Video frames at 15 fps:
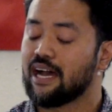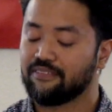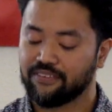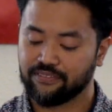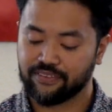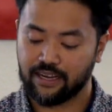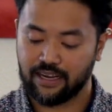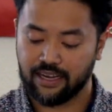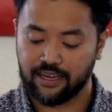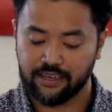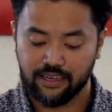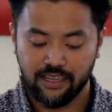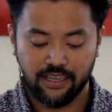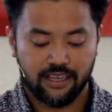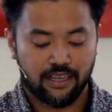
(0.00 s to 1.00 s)
of God
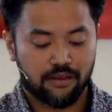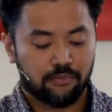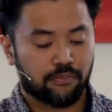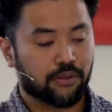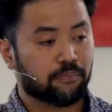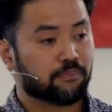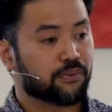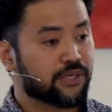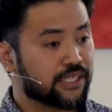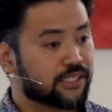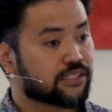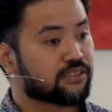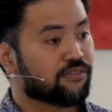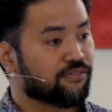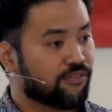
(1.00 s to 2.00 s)
but preached
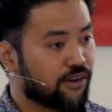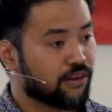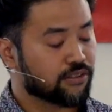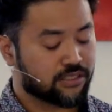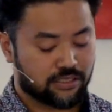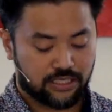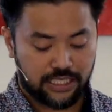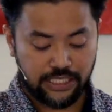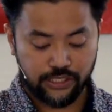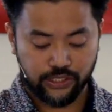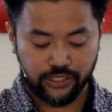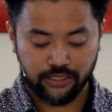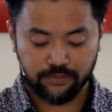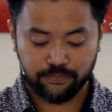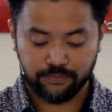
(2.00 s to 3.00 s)
false
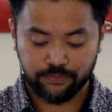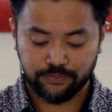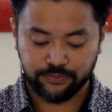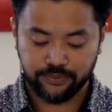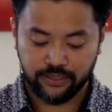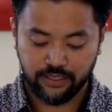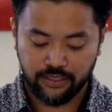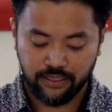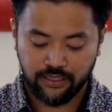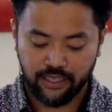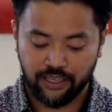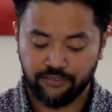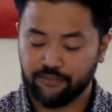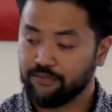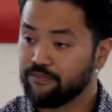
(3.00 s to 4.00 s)
teaching.
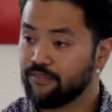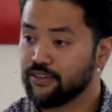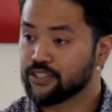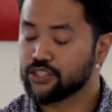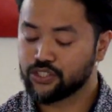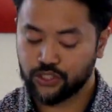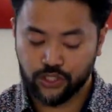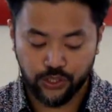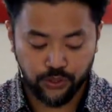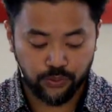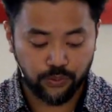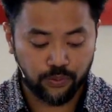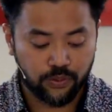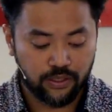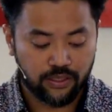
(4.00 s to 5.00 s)
And verse 2,
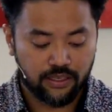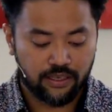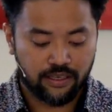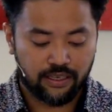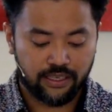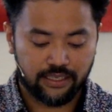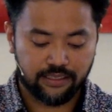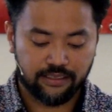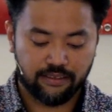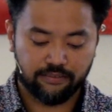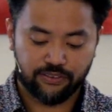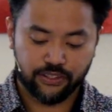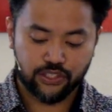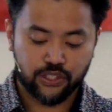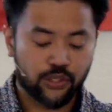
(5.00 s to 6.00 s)

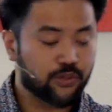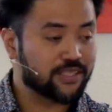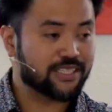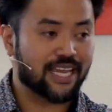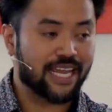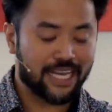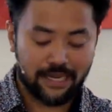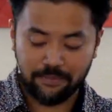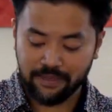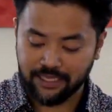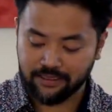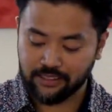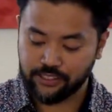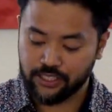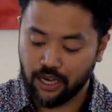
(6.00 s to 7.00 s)
verse 2 is aimed at the
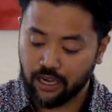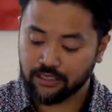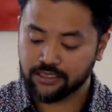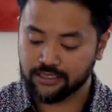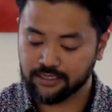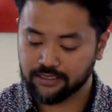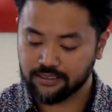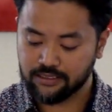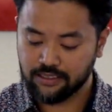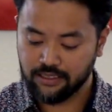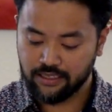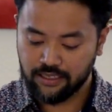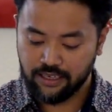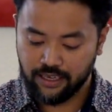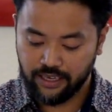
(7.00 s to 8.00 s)
Dosis
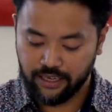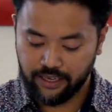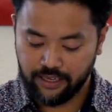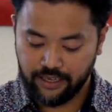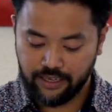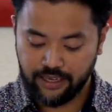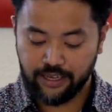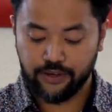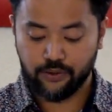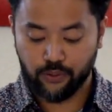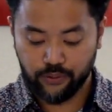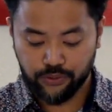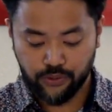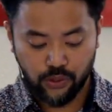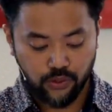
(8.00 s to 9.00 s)
and or
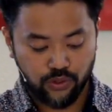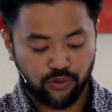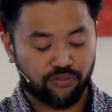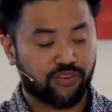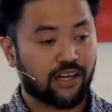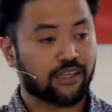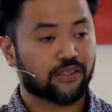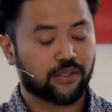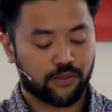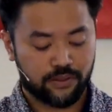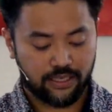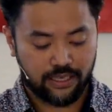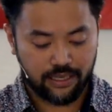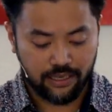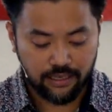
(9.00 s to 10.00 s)
those who followed
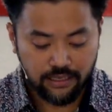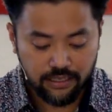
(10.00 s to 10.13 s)
uh,